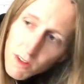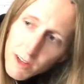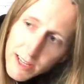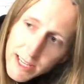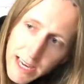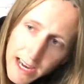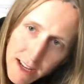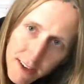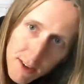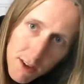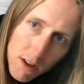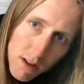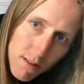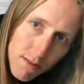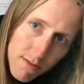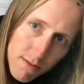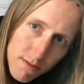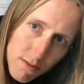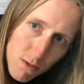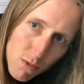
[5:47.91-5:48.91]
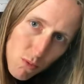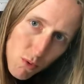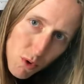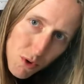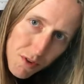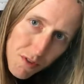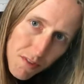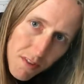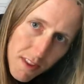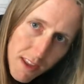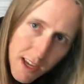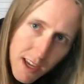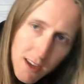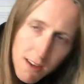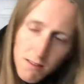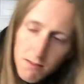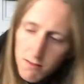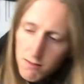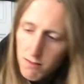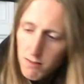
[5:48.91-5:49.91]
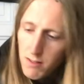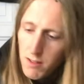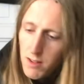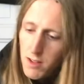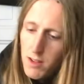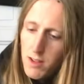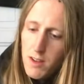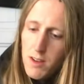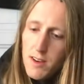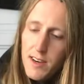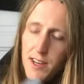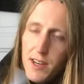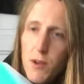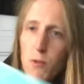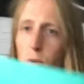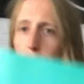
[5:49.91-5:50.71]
Gandalf wooden thing. And the